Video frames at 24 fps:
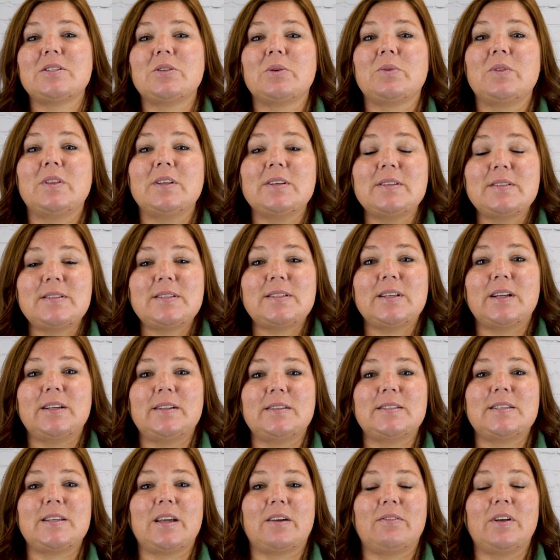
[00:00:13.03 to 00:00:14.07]
So this
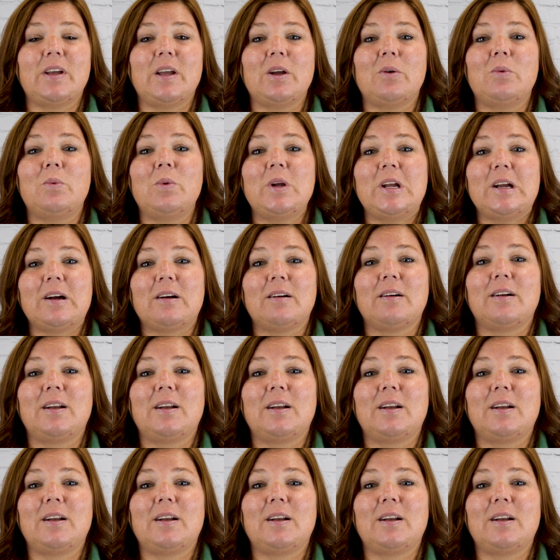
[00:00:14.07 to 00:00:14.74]
Thanksgiving, we are